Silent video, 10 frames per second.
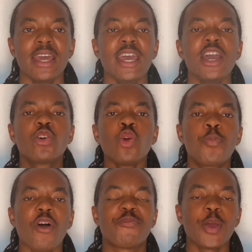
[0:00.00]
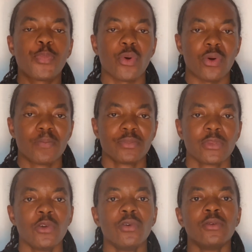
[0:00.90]
a group of people
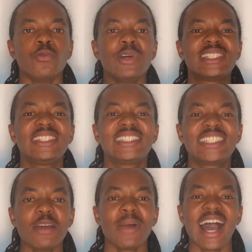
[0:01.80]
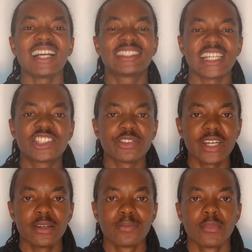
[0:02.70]
with the same
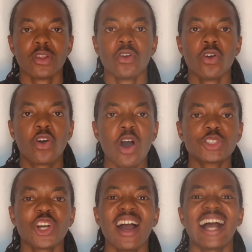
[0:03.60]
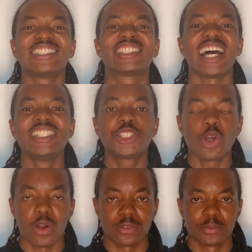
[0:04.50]
ancestry, culture and
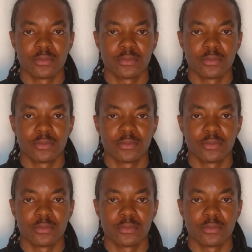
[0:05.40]
tradition,